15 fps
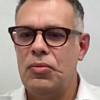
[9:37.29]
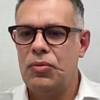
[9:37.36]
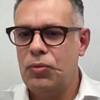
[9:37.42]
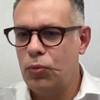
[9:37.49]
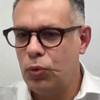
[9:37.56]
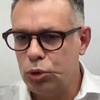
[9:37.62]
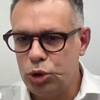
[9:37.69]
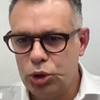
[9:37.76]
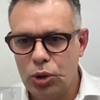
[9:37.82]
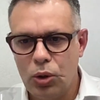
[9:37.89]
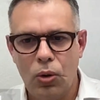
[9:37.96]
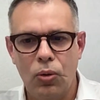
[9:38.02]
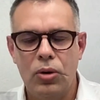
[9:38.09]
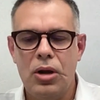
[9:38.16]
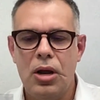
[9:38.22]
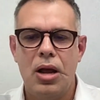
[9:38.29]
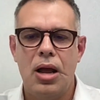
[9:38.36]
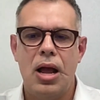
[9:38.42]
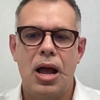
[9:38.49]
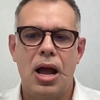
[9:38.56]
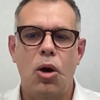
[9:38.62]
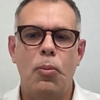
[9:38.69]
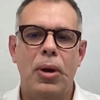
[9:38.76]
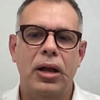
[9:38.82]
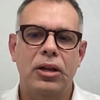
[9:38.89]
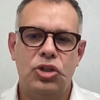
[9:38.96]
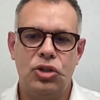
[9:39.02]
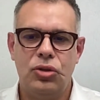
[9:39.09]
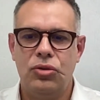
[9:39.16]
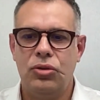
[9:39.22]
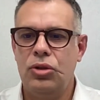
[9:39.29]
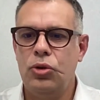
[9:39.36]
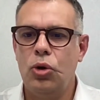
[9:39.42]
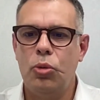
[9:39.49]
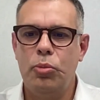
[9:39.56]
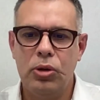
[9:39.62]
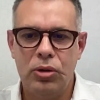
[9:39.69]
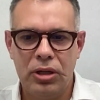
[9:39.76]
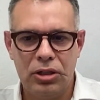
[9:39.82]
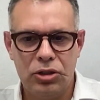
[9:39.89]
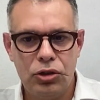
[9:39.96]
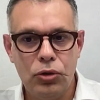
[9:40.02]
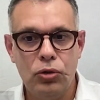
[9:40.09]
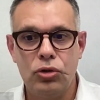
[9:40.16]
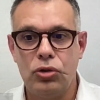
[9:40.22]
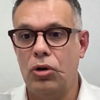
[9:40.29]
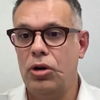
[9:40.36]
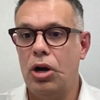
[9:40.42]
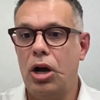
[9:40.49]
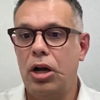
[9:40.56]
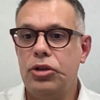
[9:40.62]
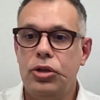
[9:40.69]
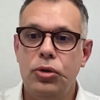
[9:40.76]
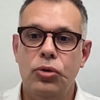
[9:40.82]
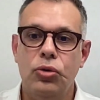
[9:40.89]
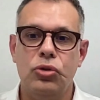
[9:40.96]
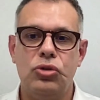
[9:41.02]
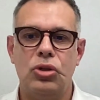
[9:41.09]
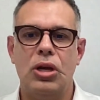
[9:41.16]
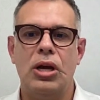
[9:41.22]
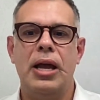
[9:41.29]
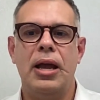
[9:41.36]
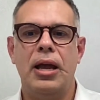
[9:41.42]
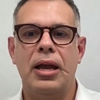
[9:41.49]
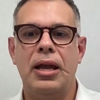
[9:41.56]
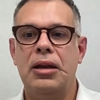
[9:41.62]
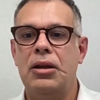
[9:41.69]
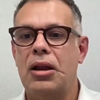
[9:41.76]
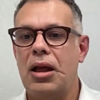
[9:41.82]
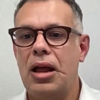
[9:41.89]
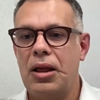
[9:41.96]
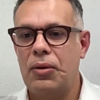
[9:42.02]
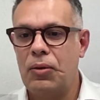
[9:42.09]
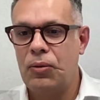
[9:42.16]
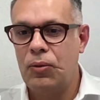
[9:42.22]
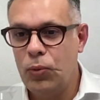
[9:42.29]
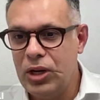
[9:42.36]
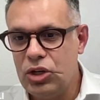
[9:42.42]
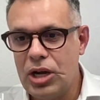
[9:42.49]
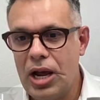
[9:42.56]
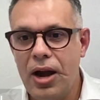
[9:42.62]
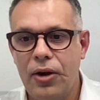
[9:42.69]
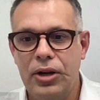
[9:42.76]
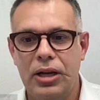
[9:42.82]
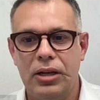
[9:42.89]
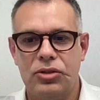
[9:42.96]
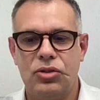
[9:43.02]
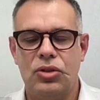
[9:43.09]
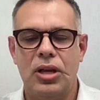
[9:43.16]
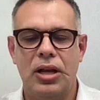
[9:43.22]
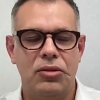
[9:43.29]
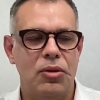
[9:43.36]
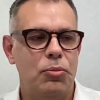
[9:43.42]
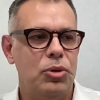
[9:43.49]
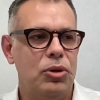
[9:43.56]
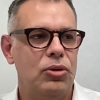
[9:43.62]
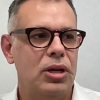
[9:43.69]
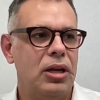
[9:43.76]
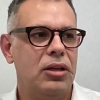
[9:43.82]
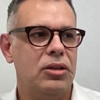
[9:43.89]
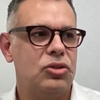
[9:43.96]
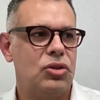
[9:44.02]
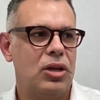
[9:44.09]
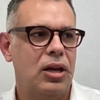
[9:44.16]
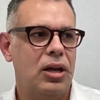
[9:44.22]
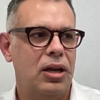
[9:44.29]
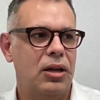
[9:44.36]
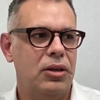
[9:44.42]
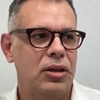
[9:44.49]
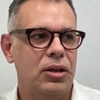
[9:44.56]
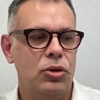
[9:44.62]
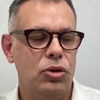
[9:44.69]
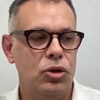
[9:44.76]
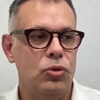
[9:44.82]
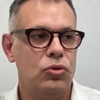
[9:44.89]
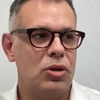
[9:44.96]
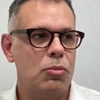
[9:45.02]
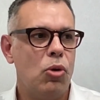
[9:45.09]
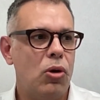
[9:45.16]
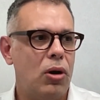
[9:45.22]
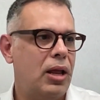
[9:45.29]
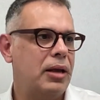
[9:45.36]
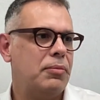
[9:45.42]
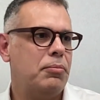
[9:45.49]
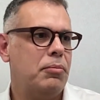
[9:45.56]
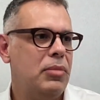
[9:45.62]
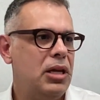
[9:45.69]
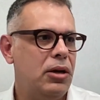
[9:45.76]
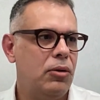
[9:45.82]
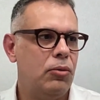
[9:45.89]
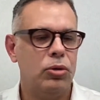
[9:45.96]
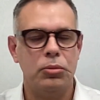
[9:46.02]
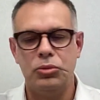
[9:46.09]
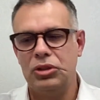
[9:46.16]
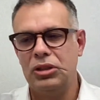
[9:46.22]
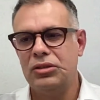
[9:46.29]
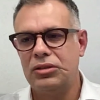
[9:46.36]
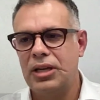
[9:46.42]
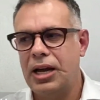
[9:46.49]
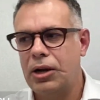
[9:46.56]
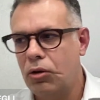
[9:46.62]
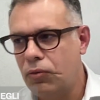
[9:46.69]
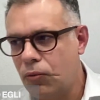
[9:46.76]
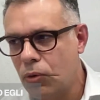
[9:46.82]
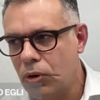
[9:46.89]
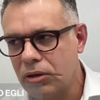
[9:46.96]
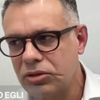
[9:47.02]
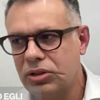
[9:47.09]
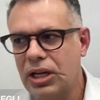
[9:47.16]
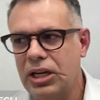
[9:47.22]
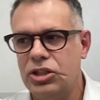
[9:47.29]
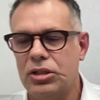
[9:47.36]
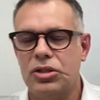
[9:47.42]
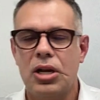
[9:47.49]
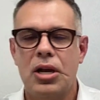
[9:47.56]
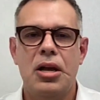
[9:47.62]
will show how much your building is used or not used, and which areas that the building is using more, like meeting rooms instead of workstations.